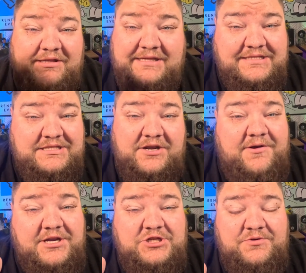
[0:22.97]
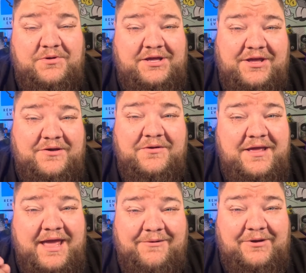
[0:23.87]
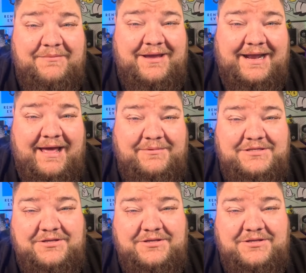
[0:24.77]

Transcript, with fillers: that this is the direction you wanna go and we're gonna make it happen.